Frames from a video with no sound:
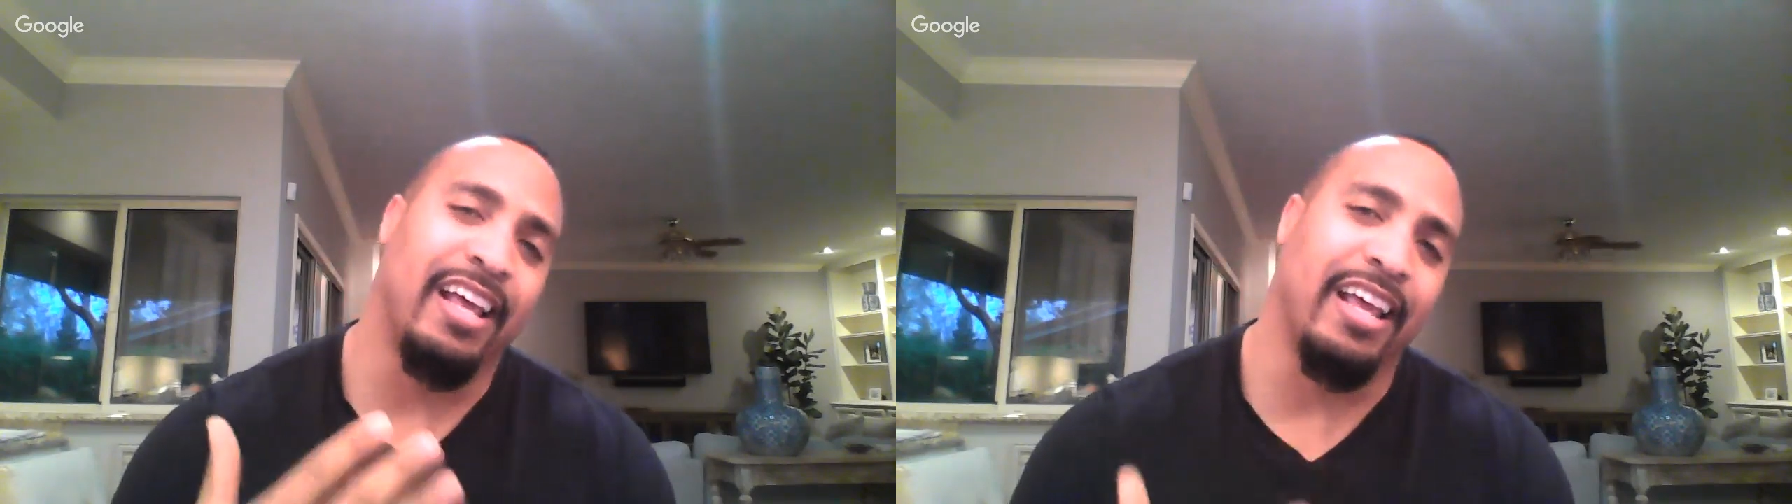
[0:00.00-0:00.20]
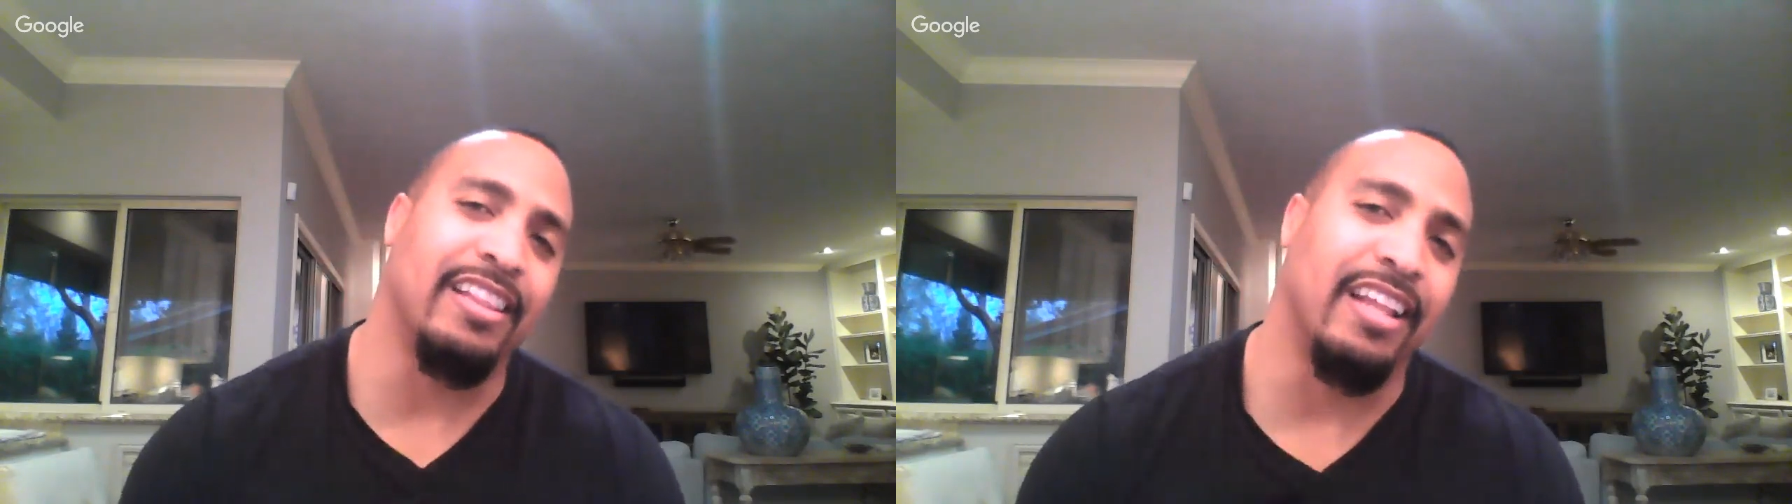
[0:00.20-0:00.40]

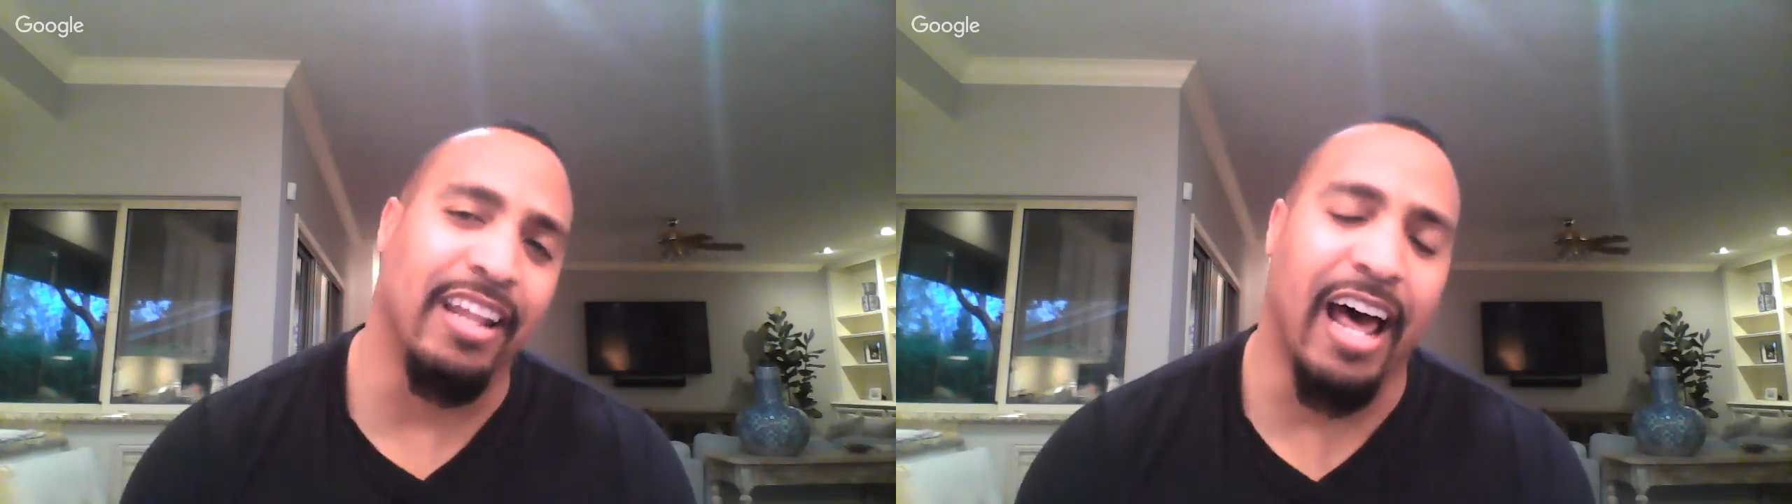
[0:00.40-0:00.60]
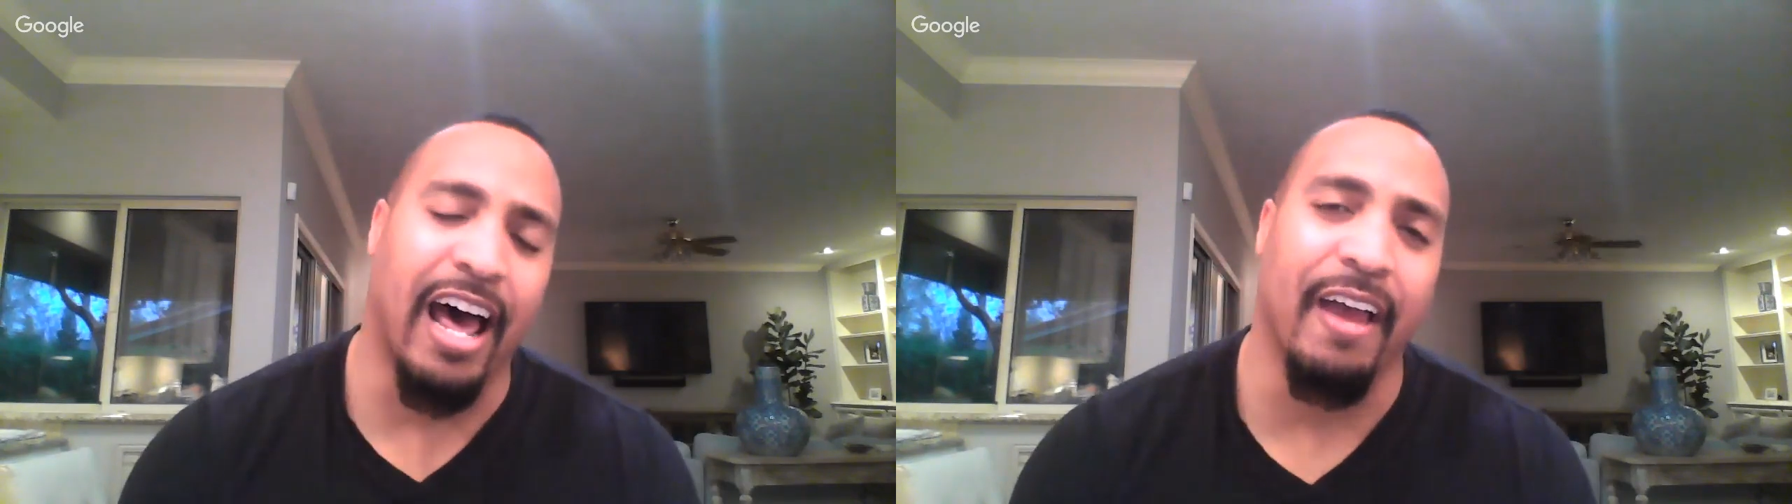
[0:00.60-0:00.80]
in the
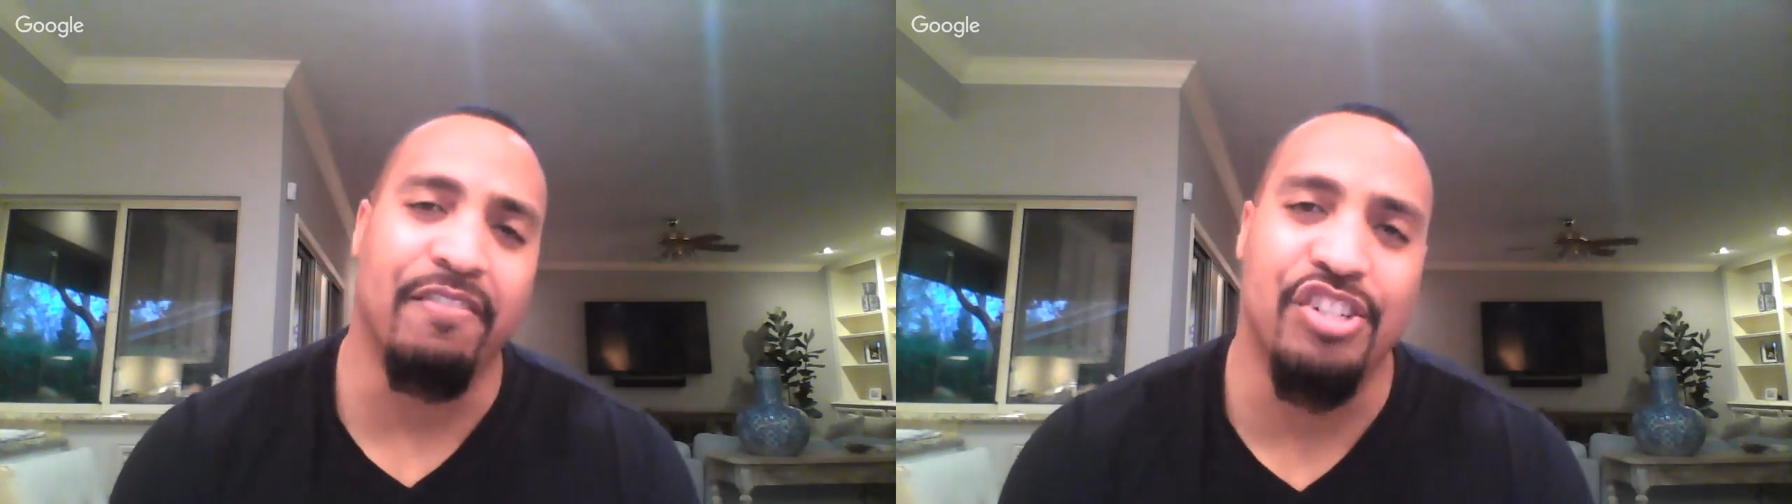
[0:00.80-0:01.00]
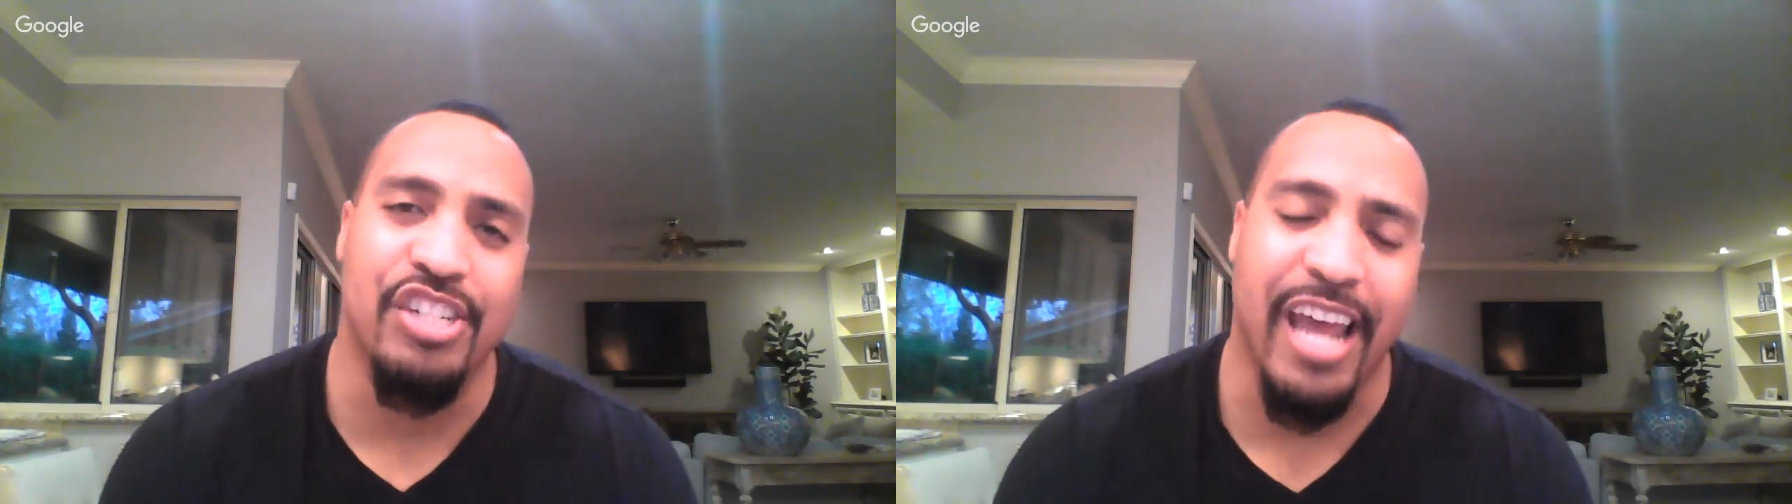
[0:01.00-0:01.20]

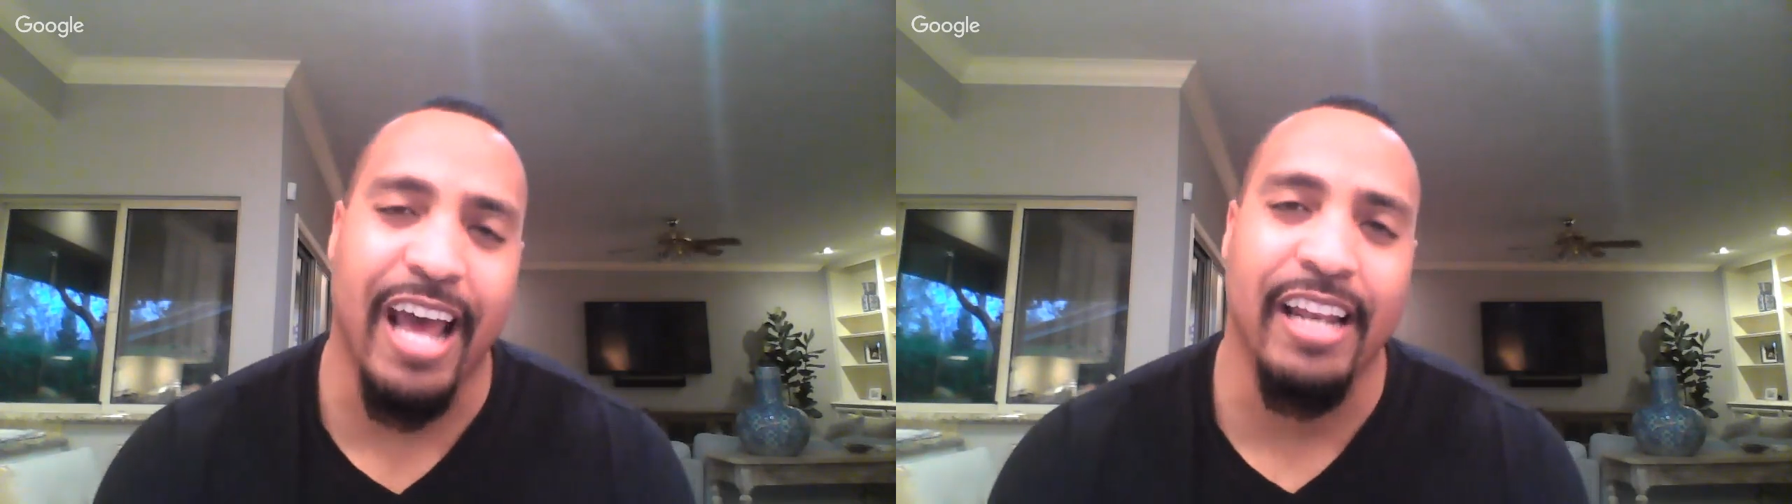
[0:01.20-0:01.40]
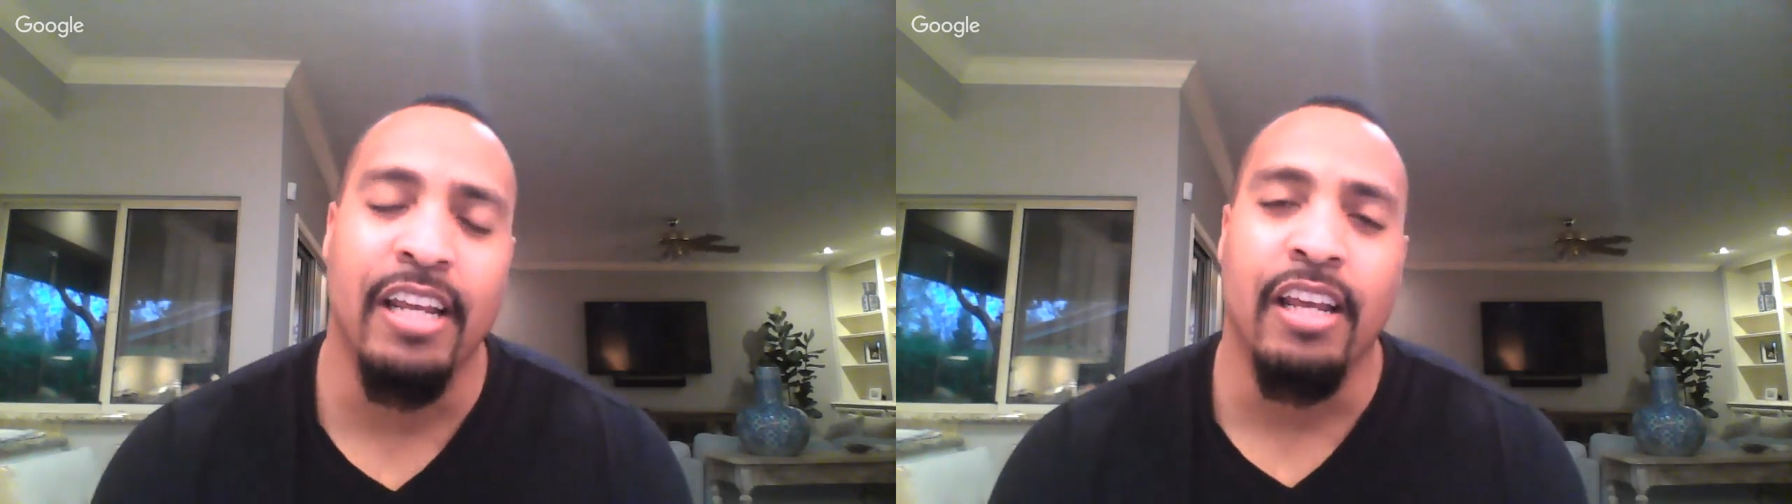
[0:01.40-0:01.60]
live chat.